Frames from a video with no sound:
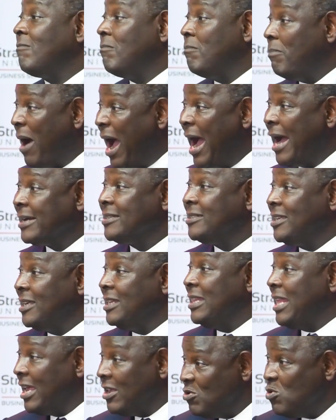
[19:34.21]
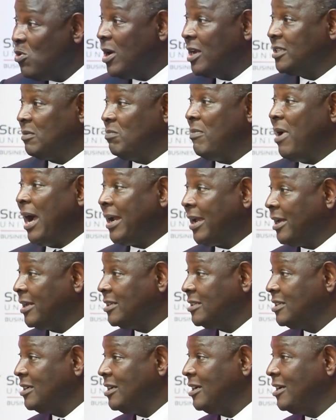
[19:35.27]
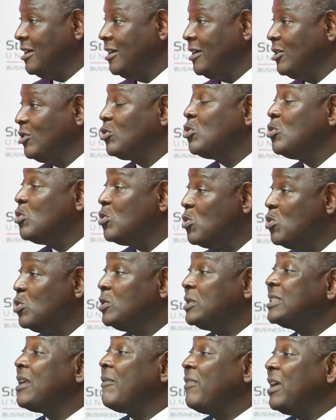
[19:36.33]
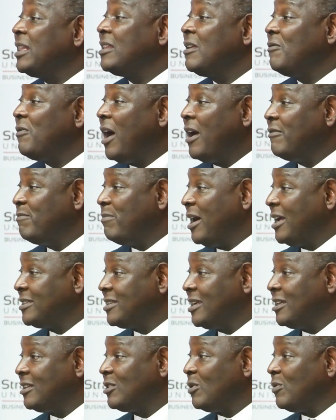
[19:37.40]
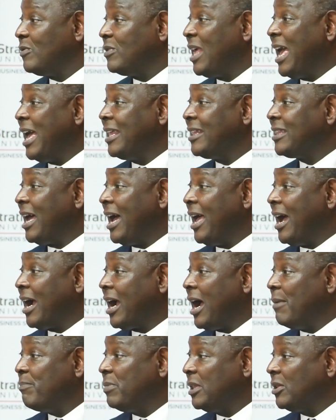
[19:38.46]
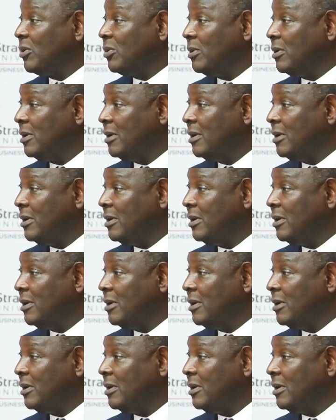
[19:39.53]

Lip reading: banks in the US market to lose 75% of their entire capital.